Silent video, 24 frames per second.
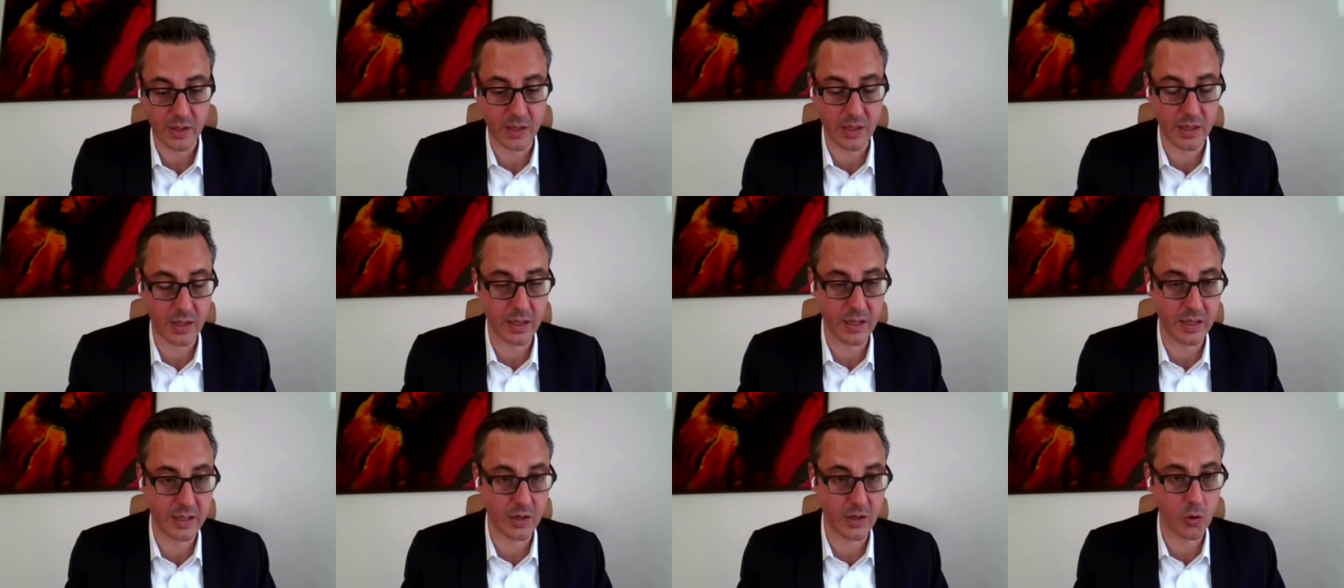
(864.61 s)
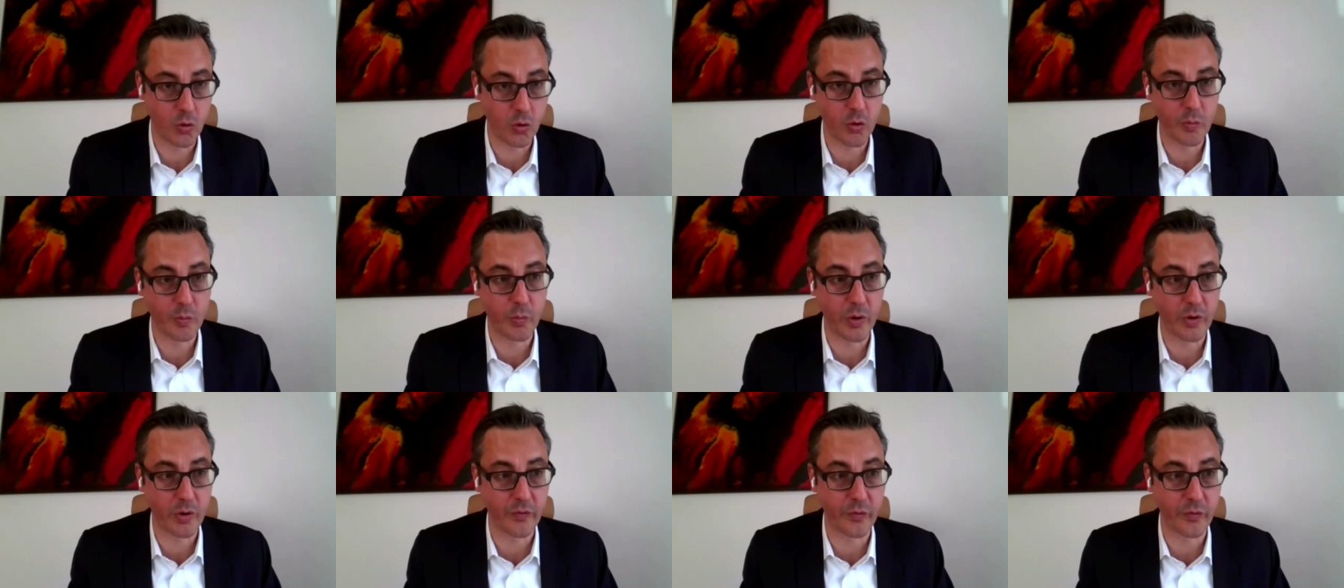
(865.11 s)
uh, in a
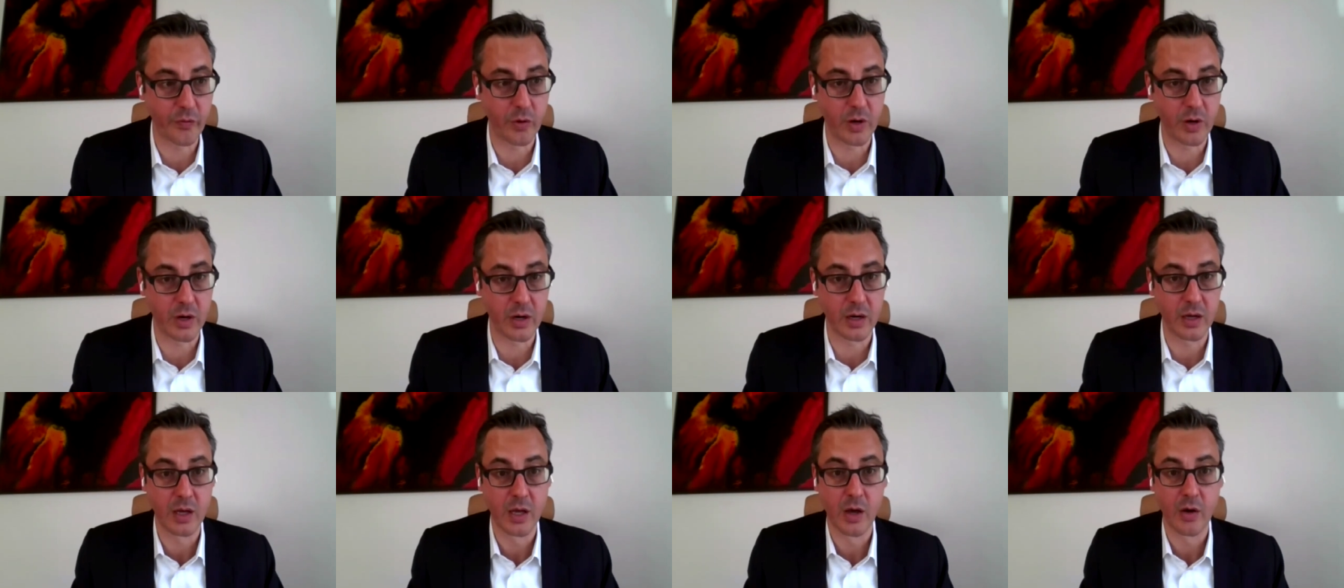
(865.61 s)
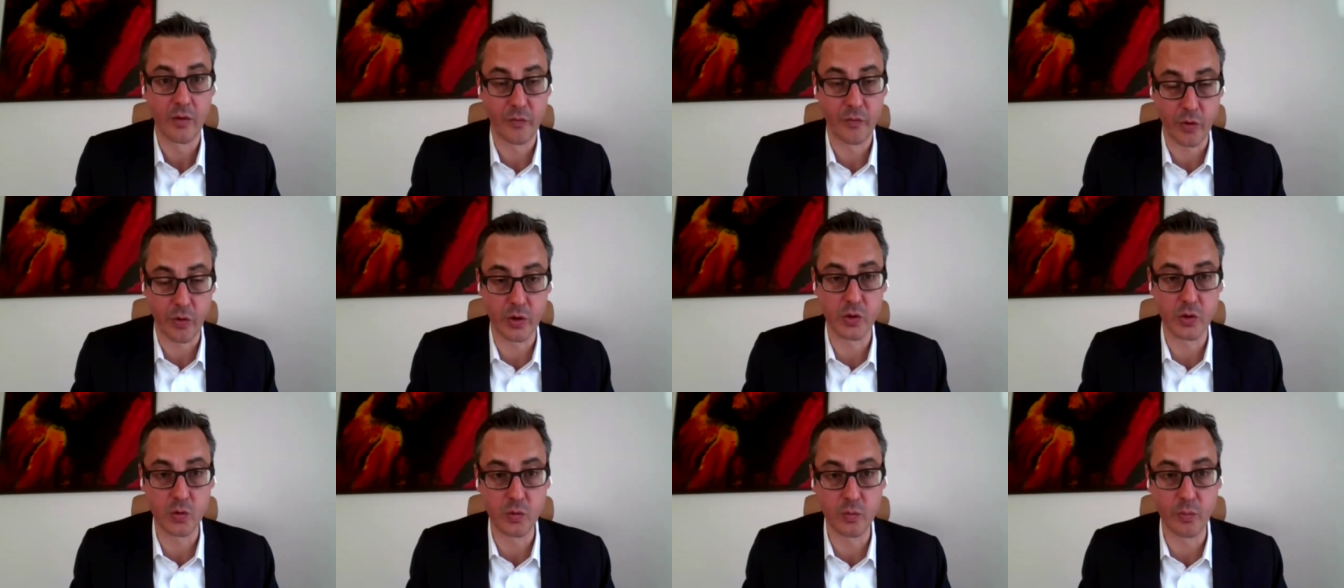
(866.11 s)
cookbook for
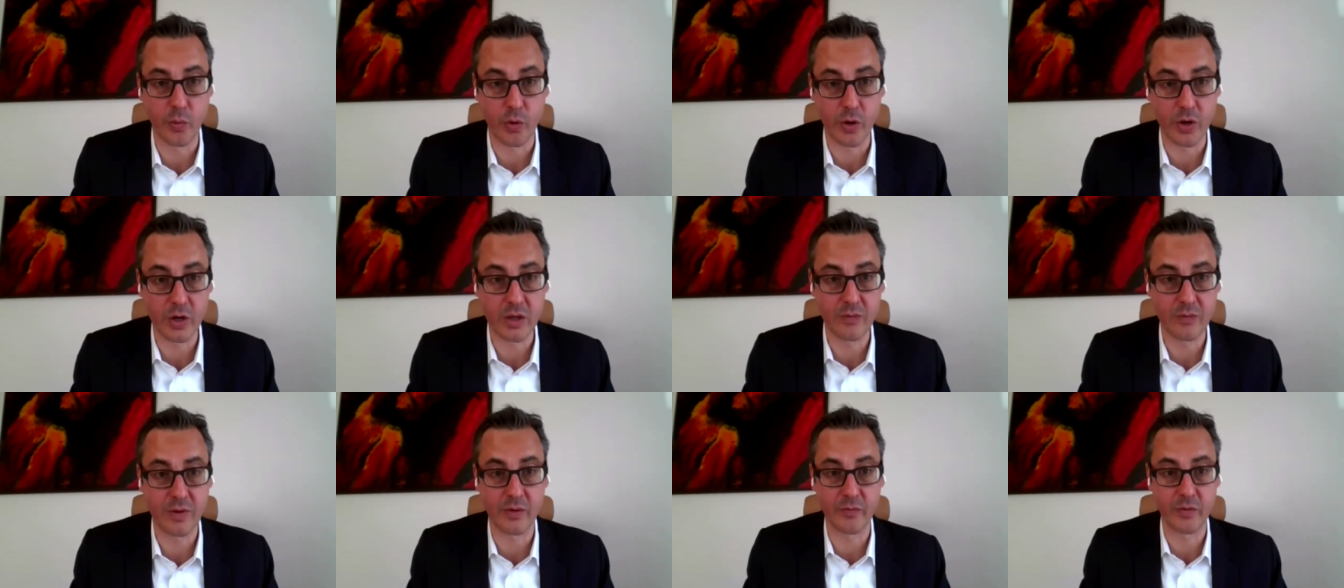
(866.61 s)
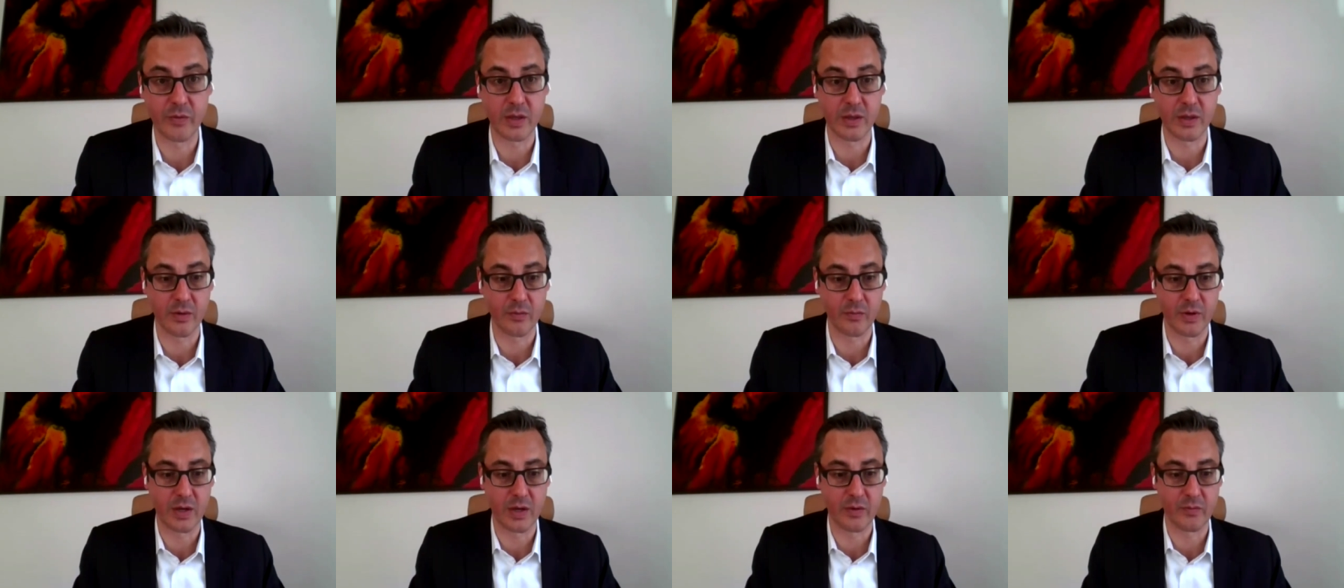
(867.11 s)
for new work where
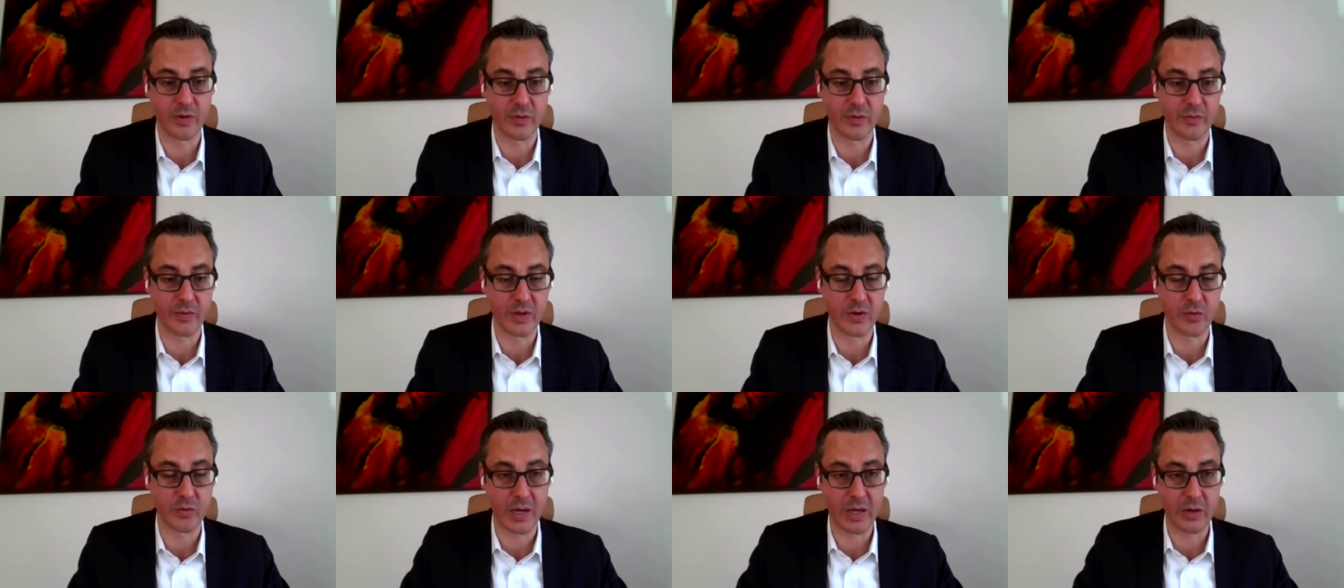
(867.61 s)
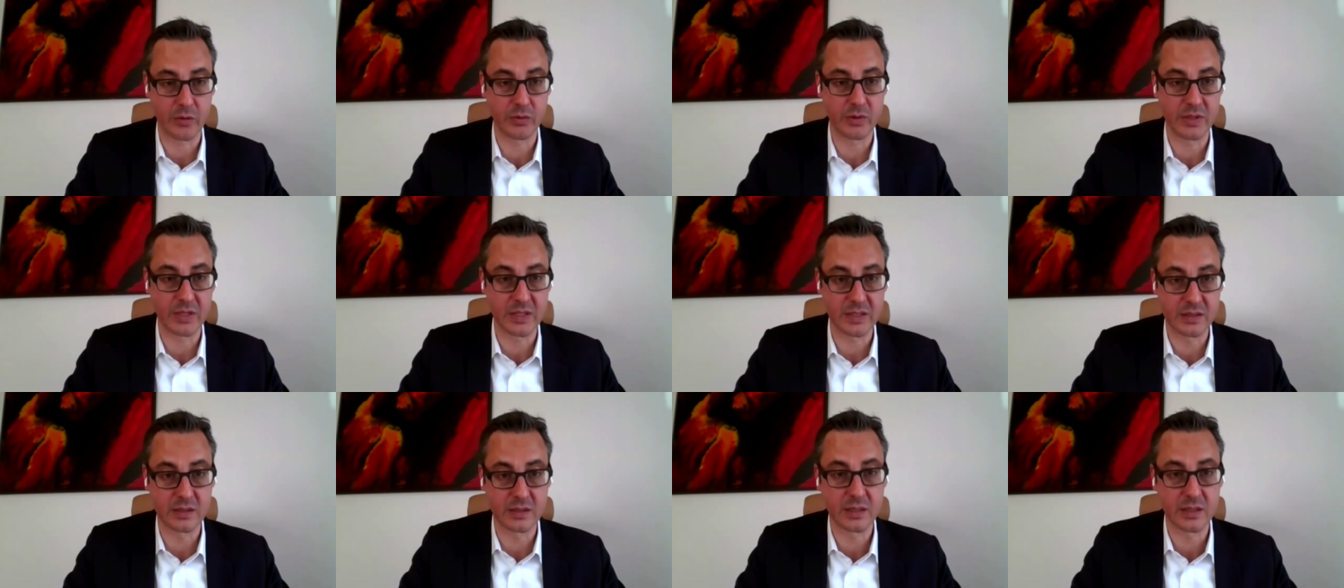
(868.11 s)
we where, where we
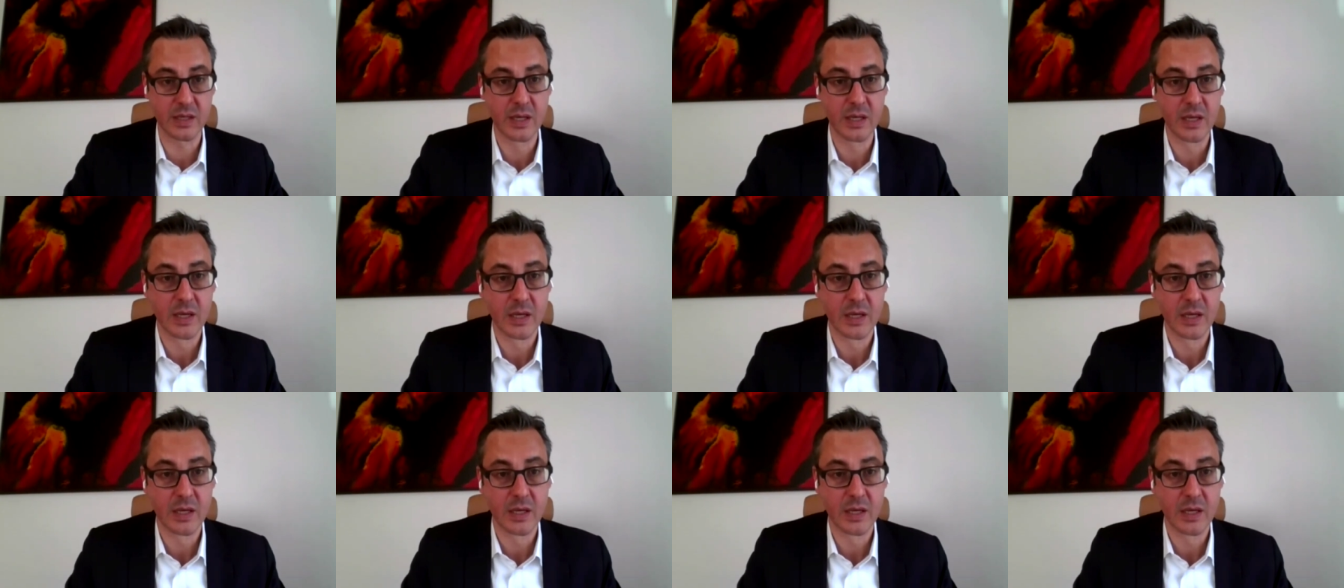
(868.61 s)
grounded